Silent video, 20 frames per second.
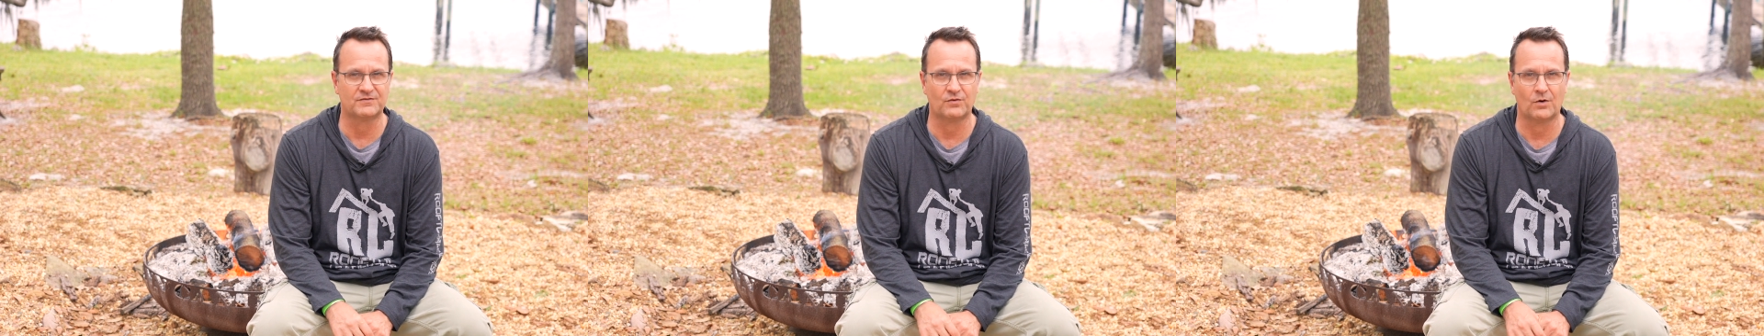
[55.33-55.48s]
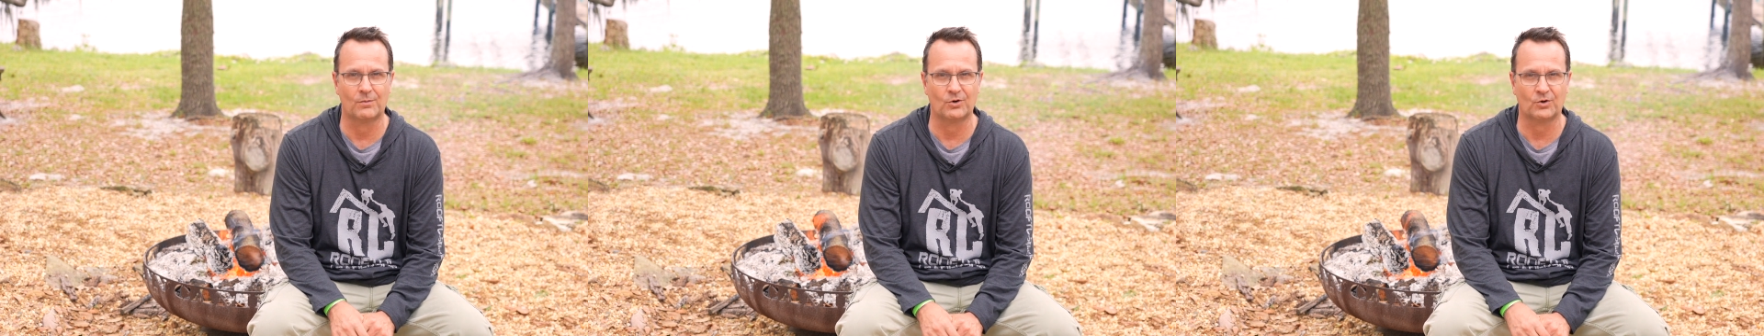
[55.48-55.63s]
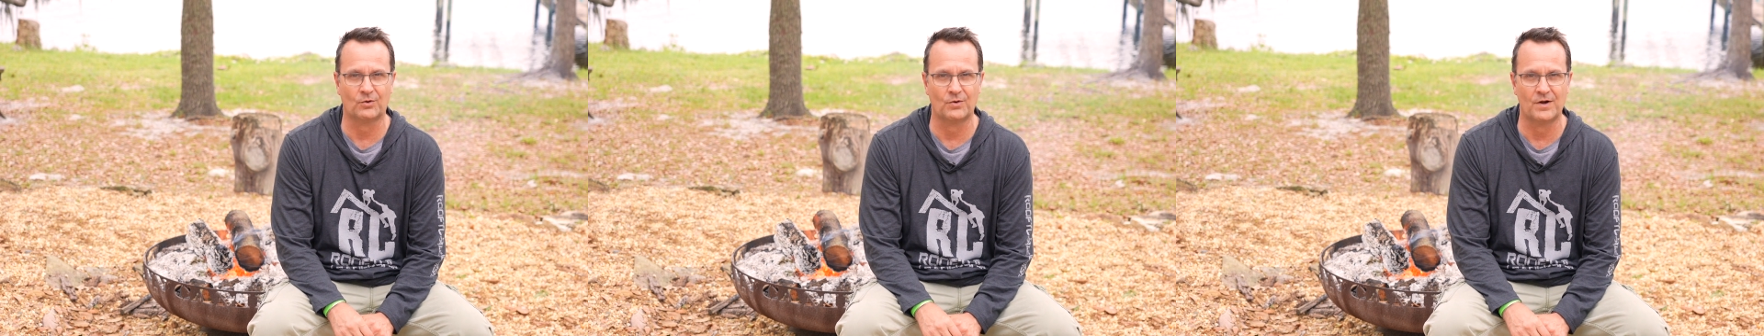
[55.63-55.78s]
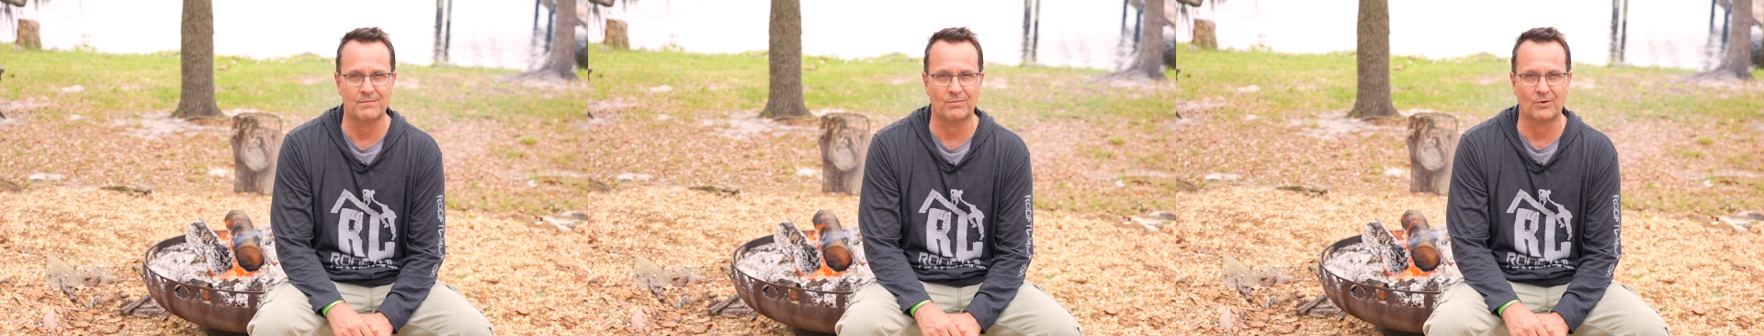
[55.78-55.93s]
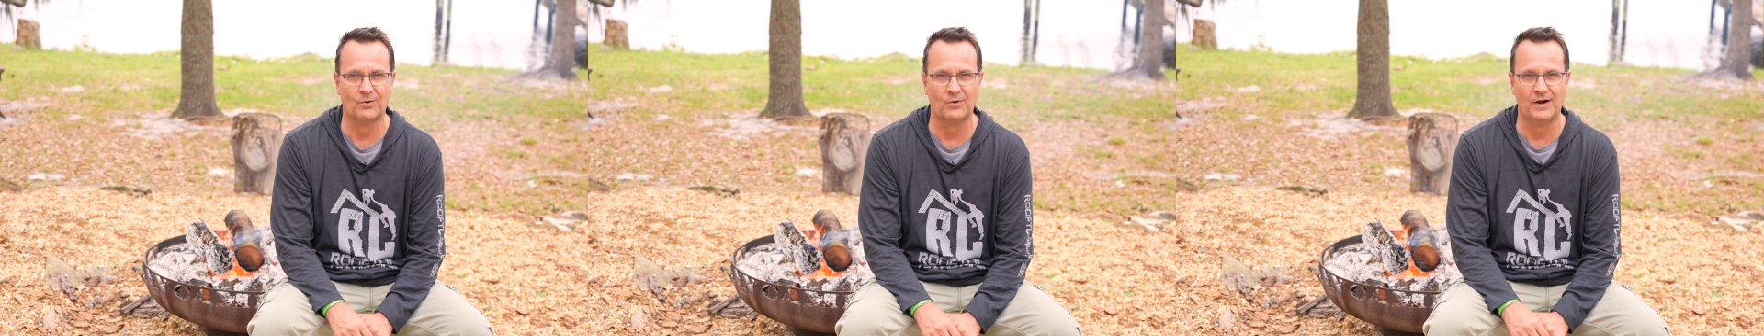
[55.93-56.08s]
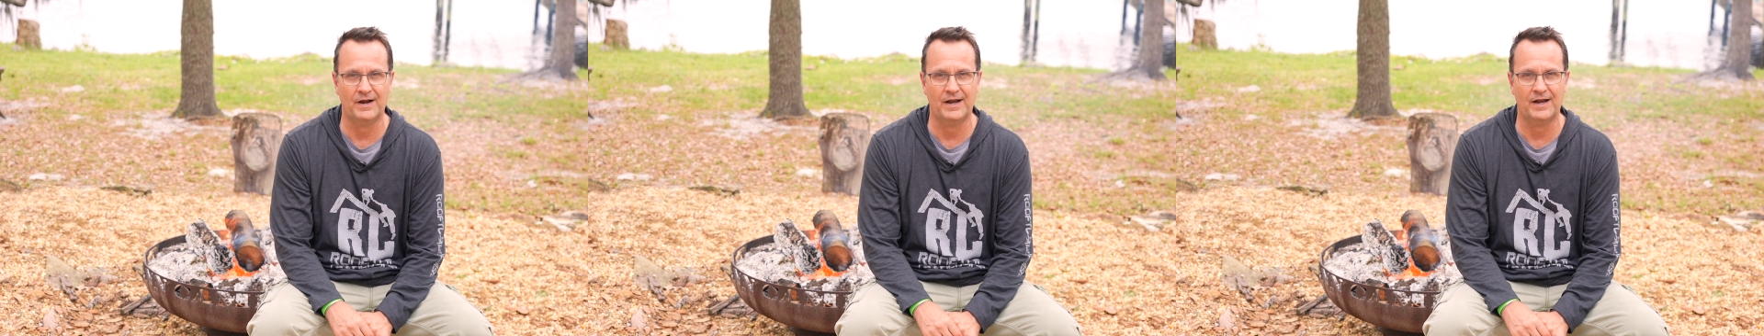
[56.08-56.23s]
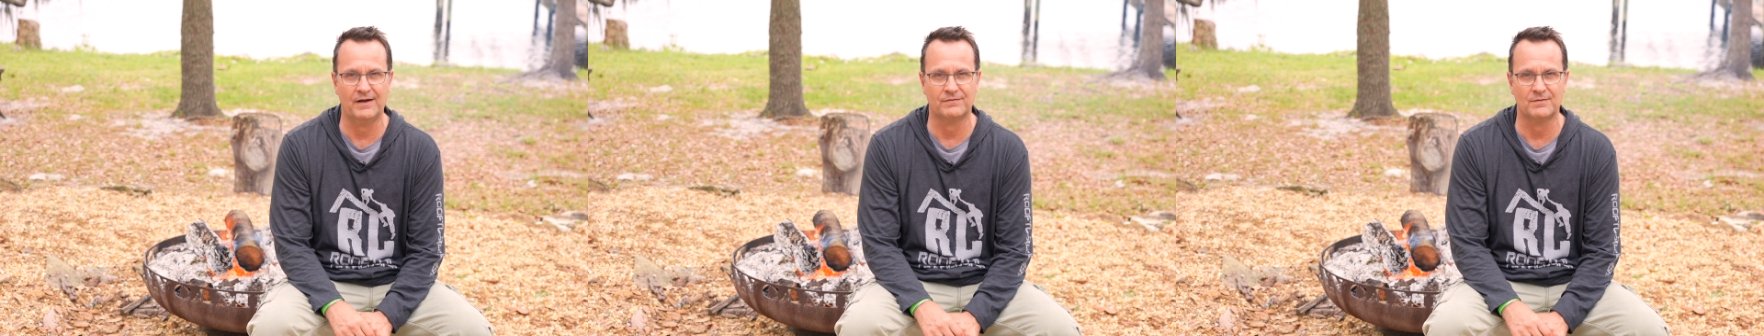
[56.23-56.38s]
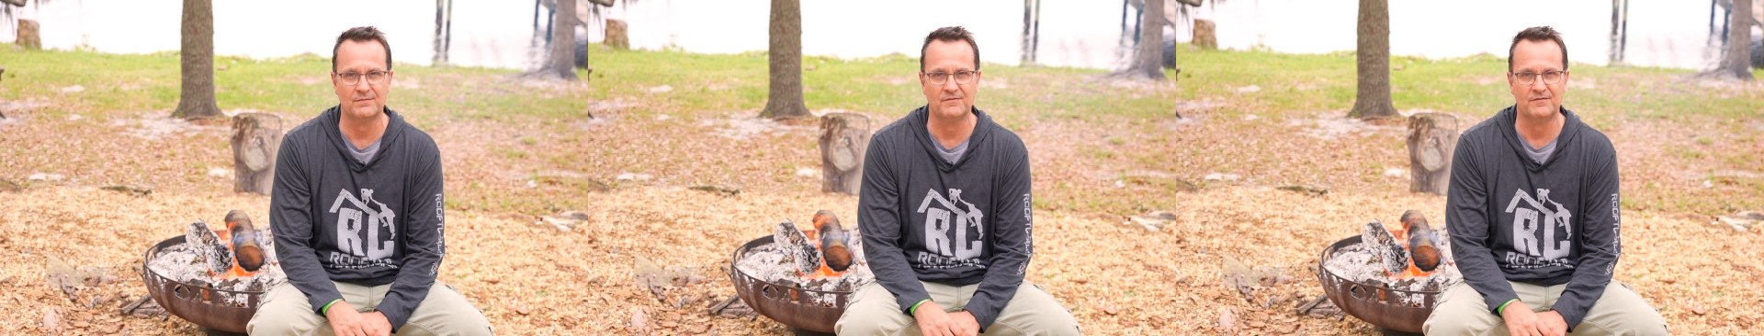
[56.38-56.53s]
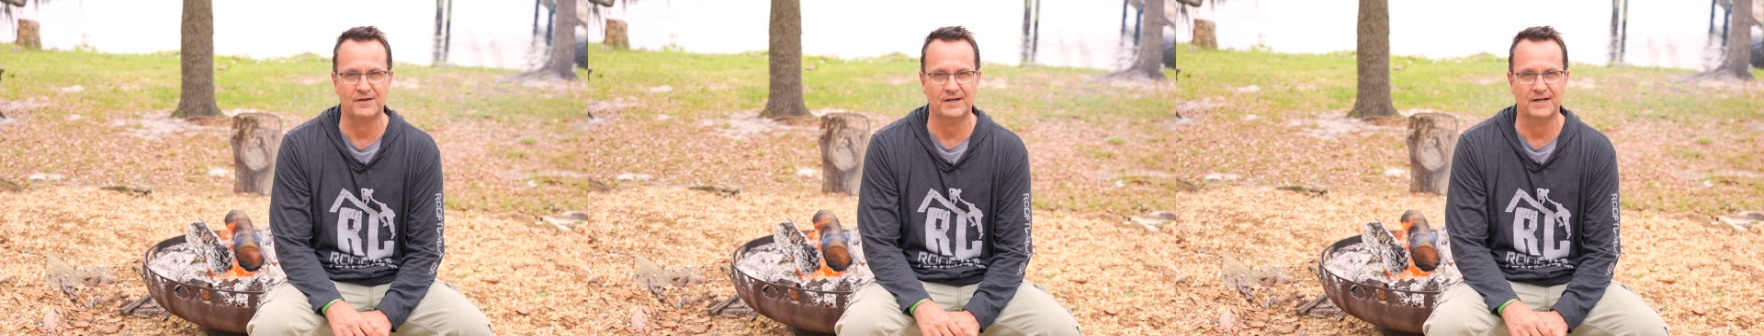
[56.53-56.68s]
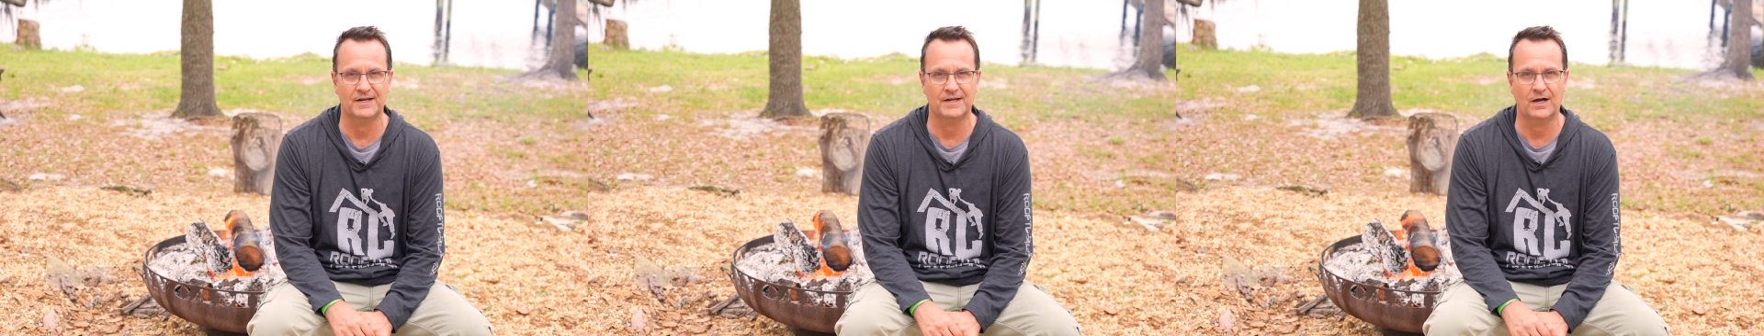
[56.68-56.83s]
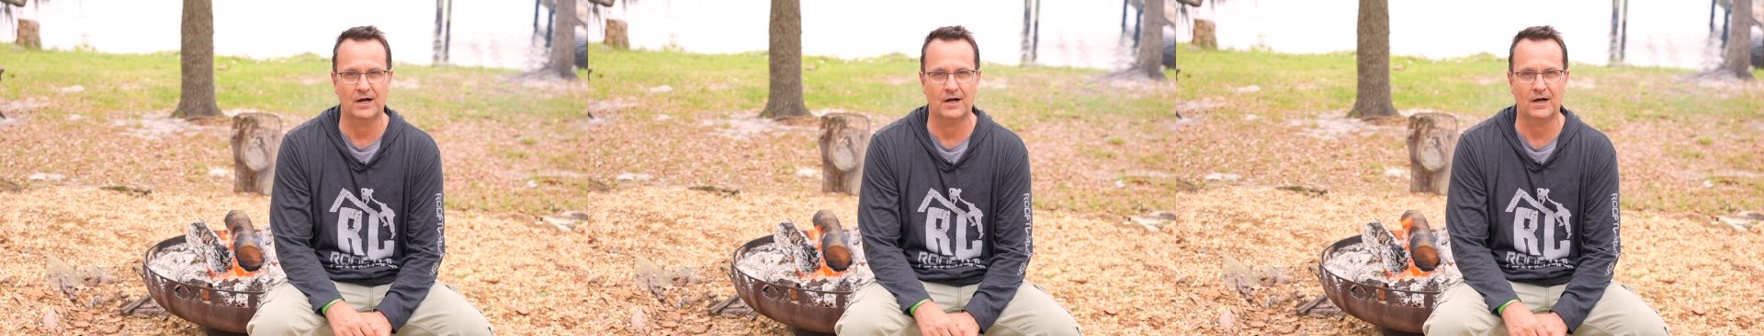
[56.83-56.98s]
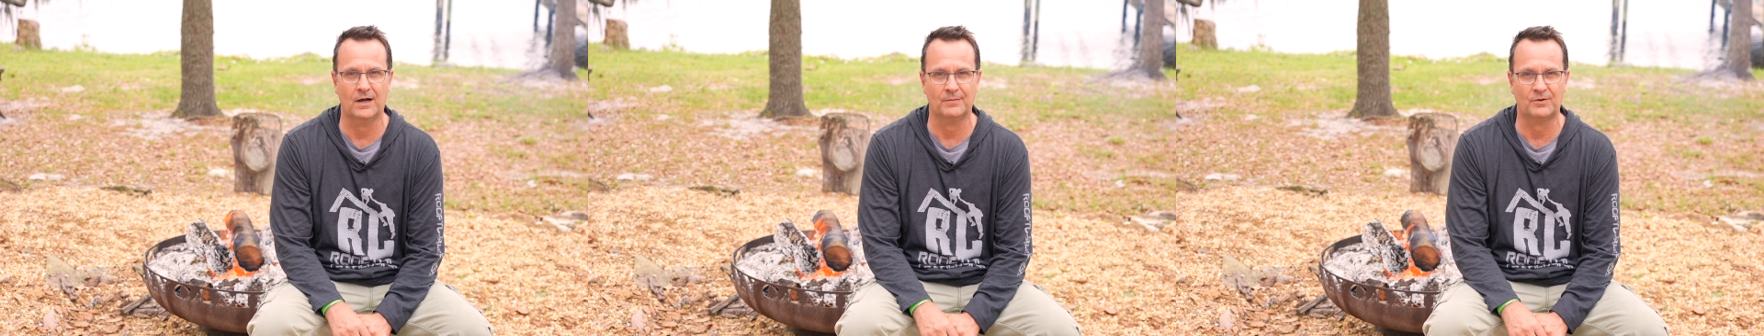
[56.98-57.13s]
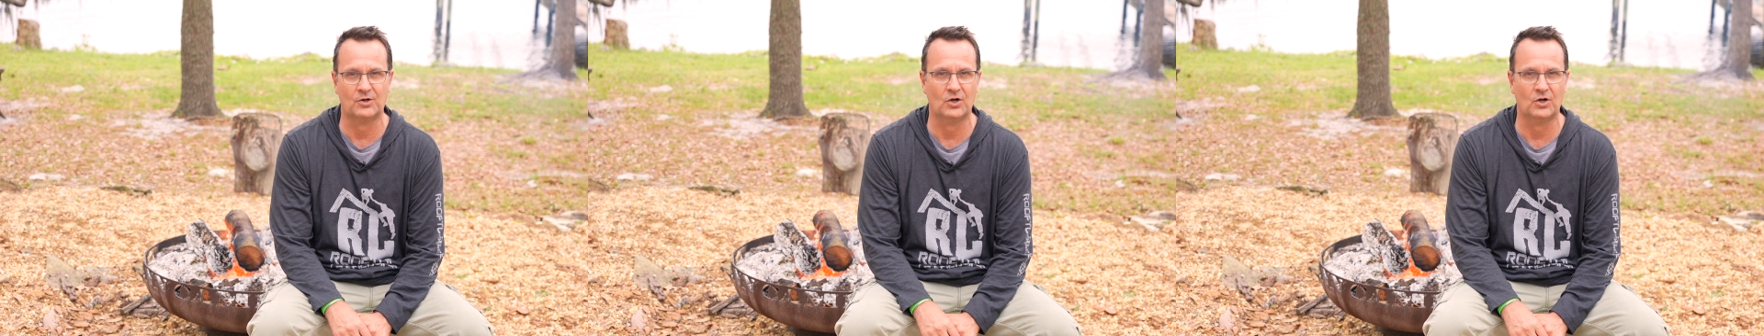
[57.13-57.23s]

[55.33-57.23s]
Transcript: former Green Beret from Vietnam,